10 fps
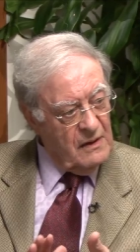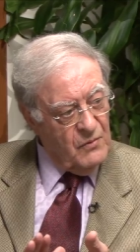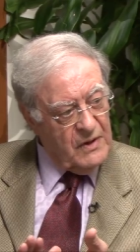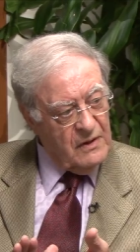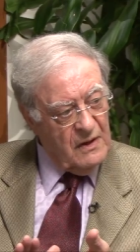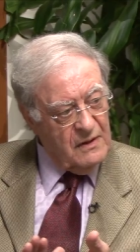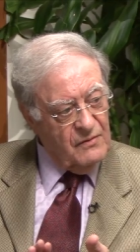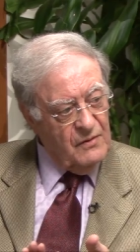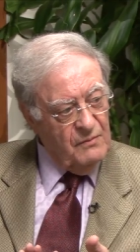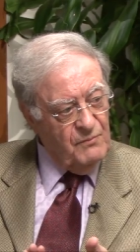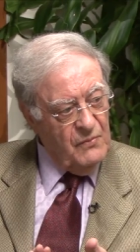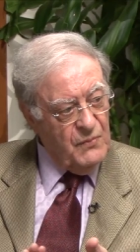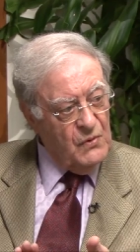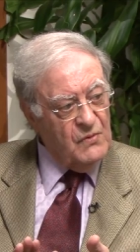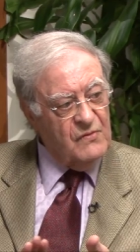went under the
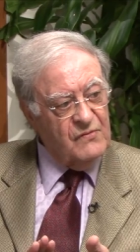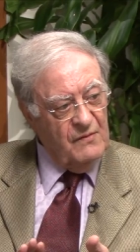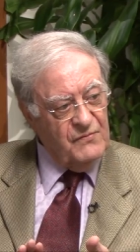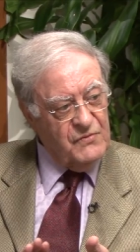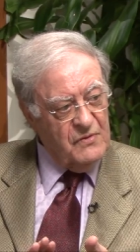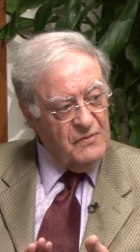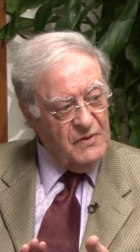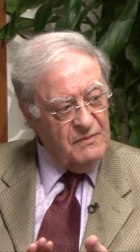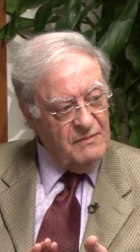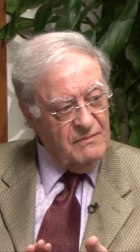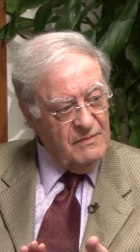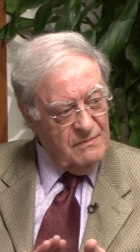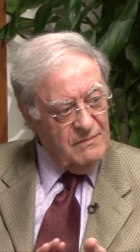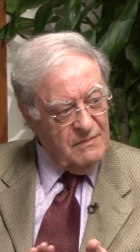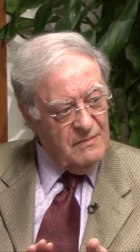boots of German
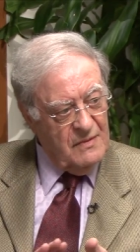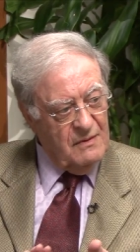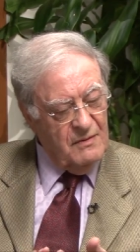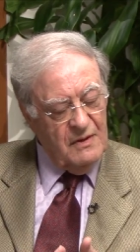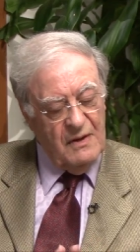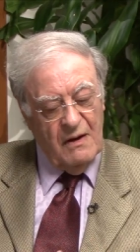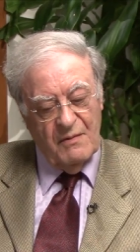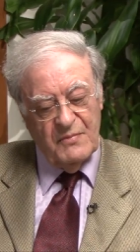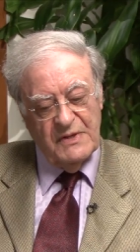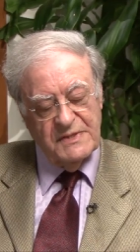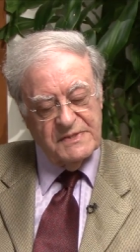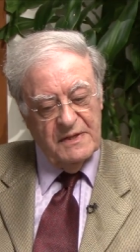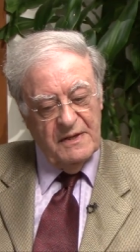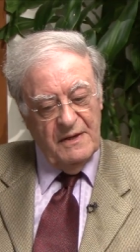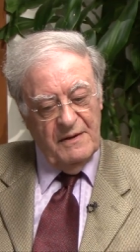uh, armies.
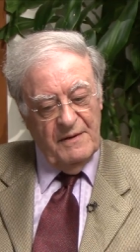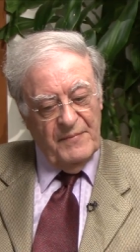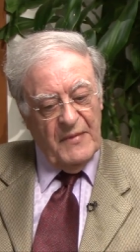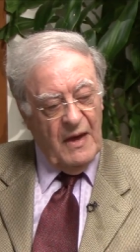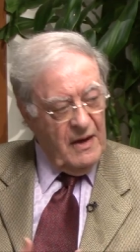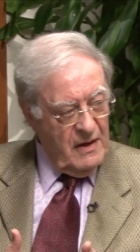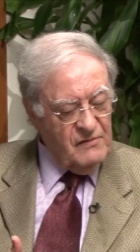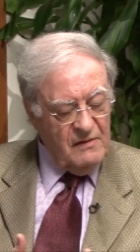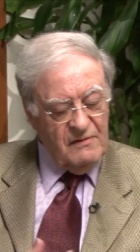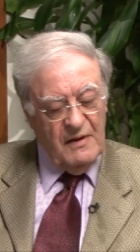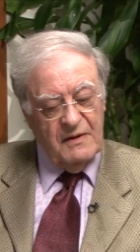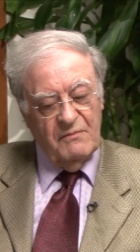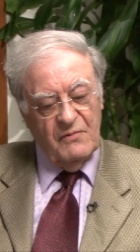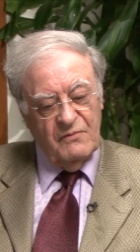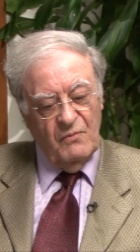I, as I said,
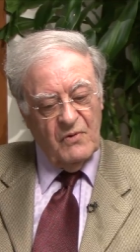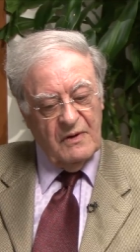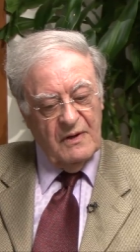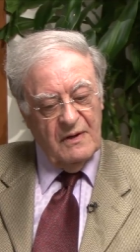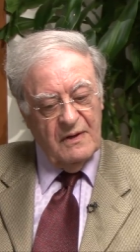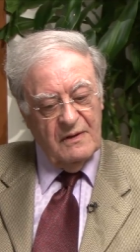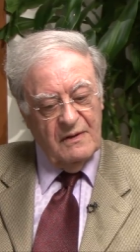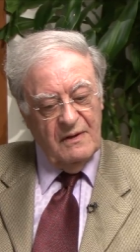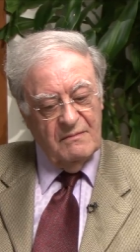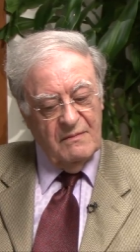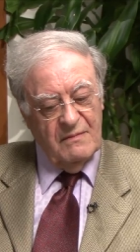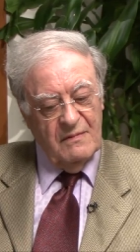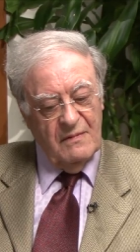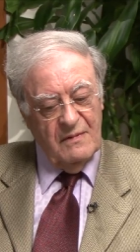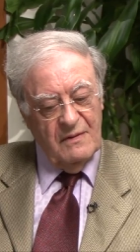was working in the
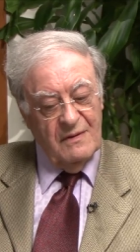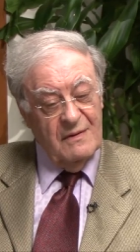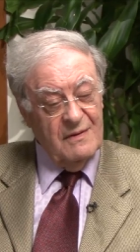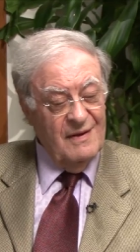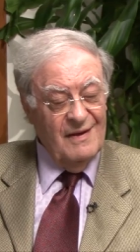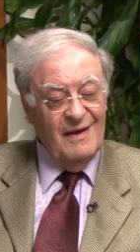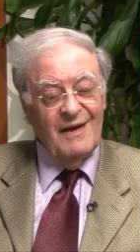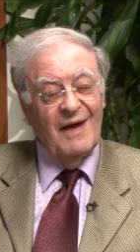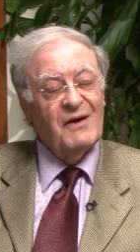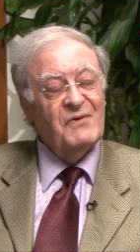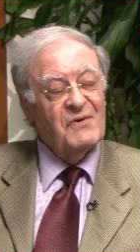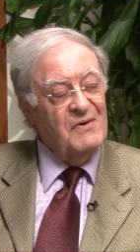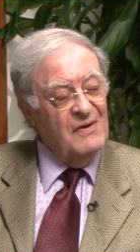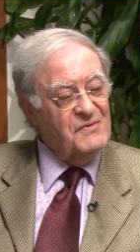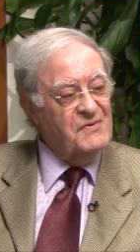
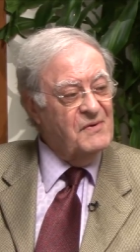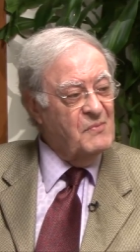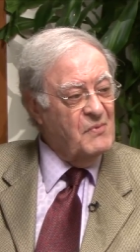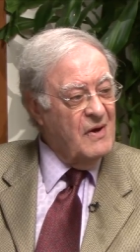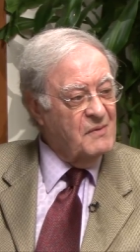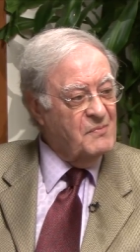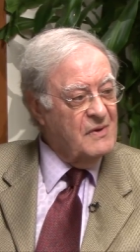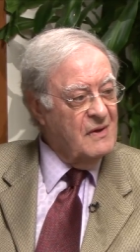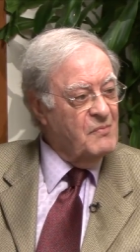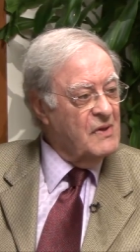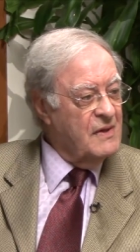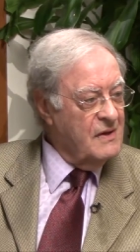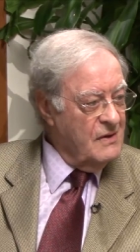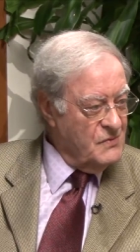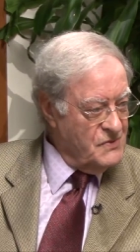agriculture department
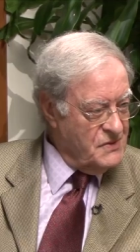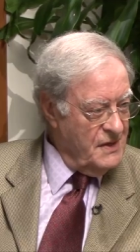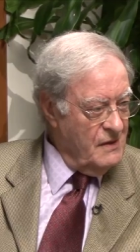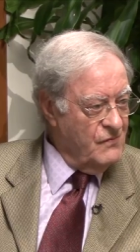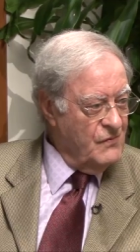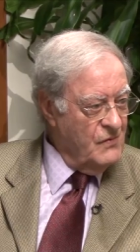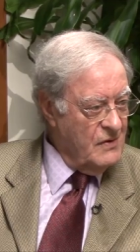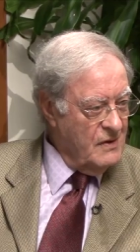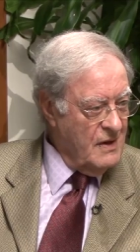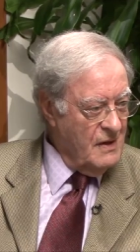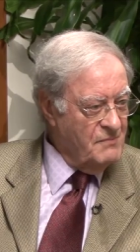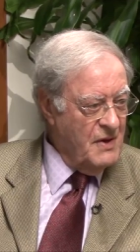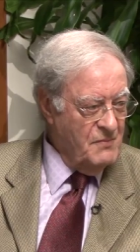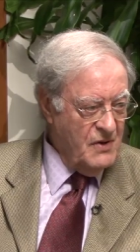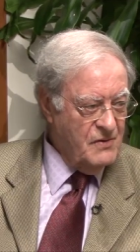ability to steal food and help my
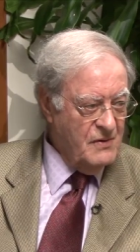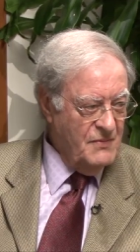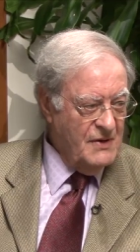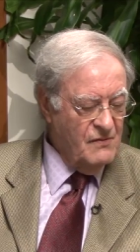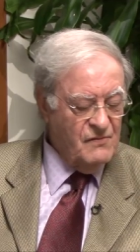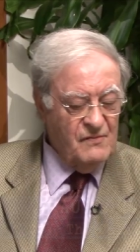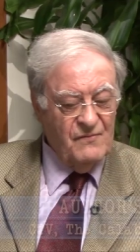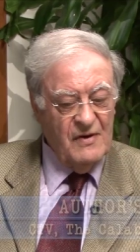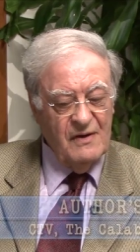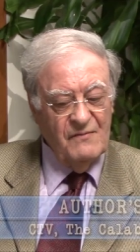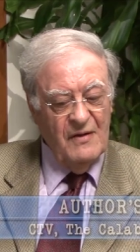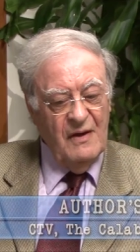mother and me to survive.